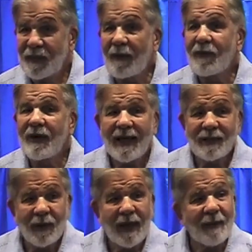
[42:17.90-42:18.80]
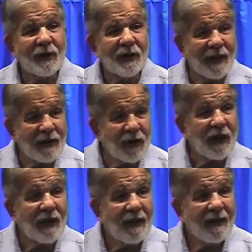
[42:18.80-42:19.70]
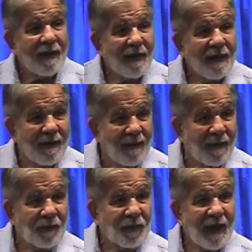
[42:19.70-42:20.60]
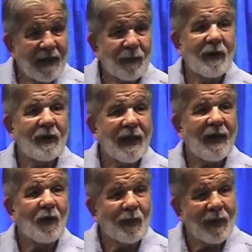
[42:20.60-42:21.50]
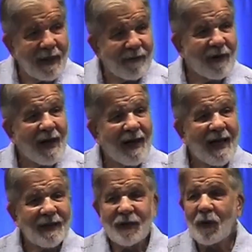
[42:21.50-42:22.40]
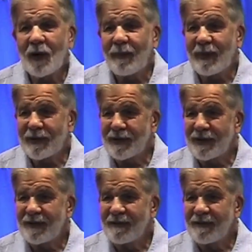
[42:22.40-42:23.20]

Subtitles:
I realize when I'm stingy, it's because I don't believe God has no limits.